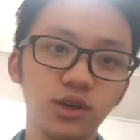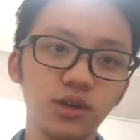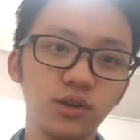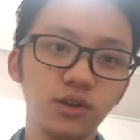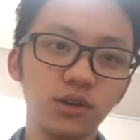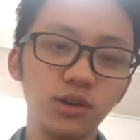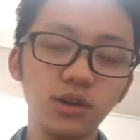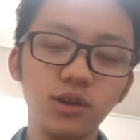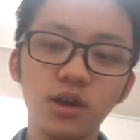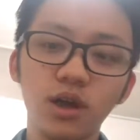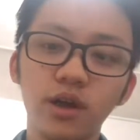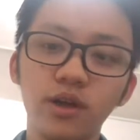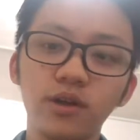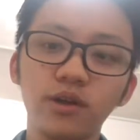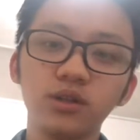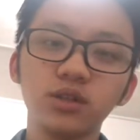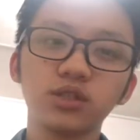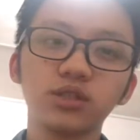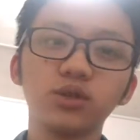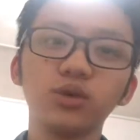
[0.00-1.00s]
Okay,
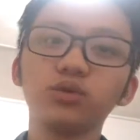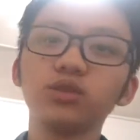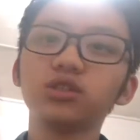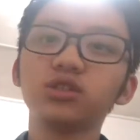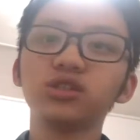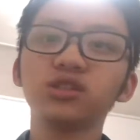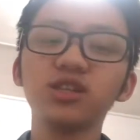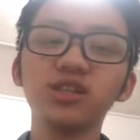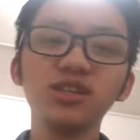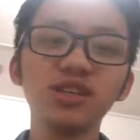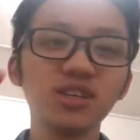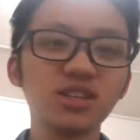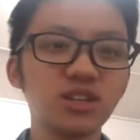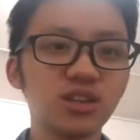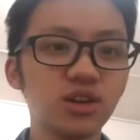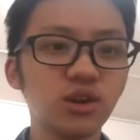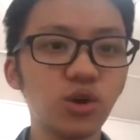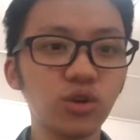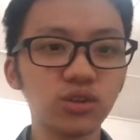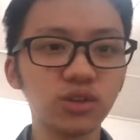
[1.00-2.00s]
so she
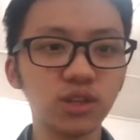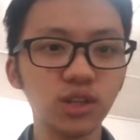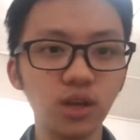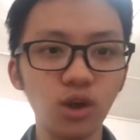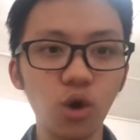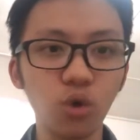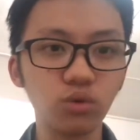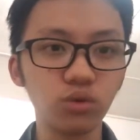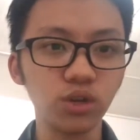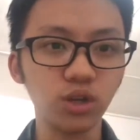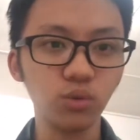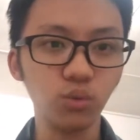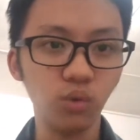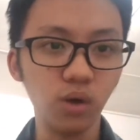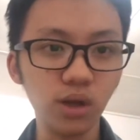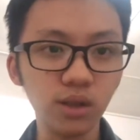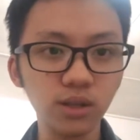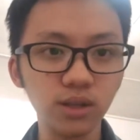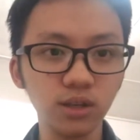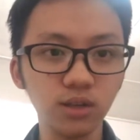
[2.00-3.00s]
is not the only
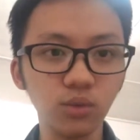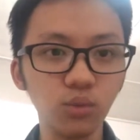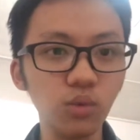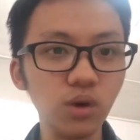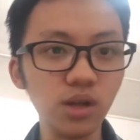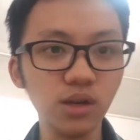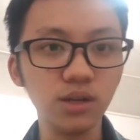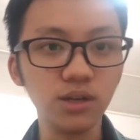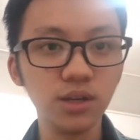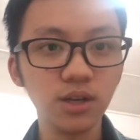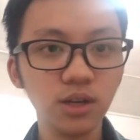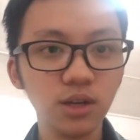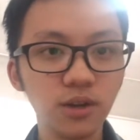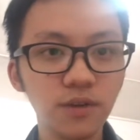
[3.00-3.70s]
one in the world.